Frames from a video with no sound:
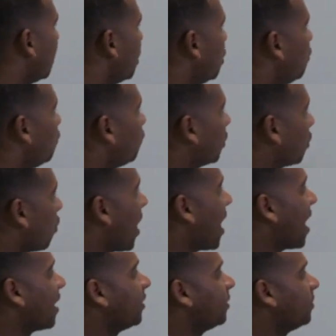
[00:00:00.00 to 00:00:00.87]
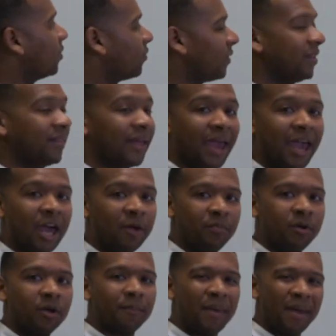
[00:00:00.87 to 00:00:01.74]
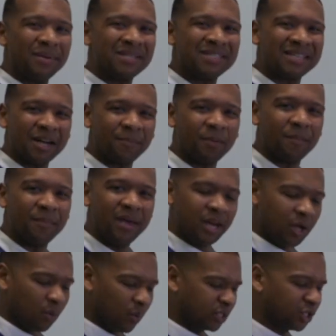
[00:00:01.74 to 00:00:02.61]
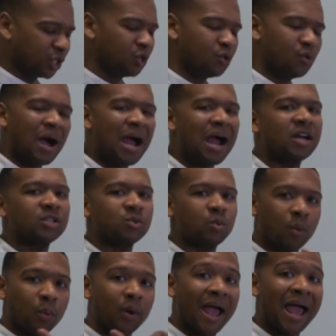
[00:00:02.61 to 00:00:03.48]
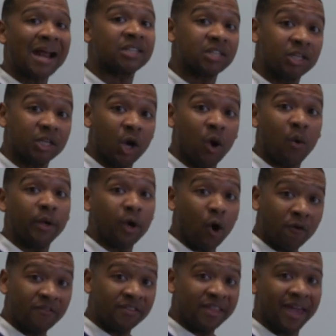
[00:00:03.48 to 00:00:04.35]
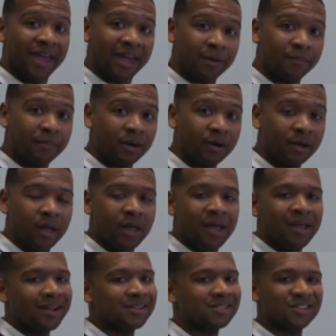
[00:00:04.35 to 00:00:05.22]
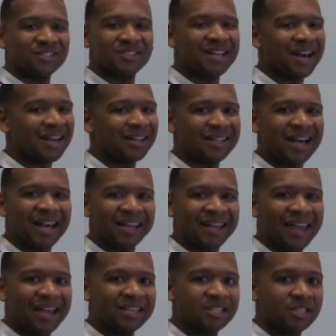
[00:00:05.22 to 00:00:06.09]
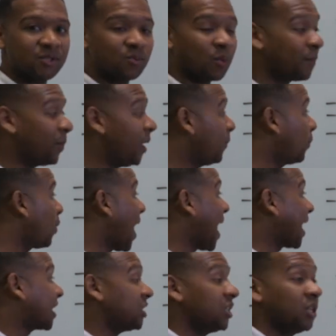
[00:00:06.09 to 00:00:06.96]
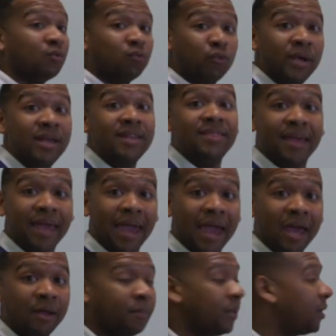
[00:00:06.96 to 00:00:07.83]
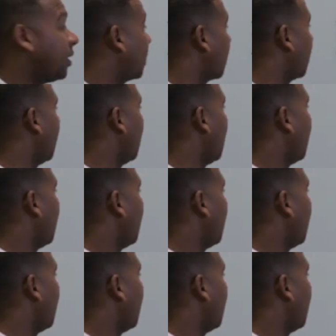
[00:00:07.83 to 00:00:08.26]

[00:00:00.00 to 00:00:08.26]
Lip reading: You require them to read the handbook, maybe set up a meeting with your new hires where we're actually going over the handbook, because there's not a lot of cases where people actually read the handbook.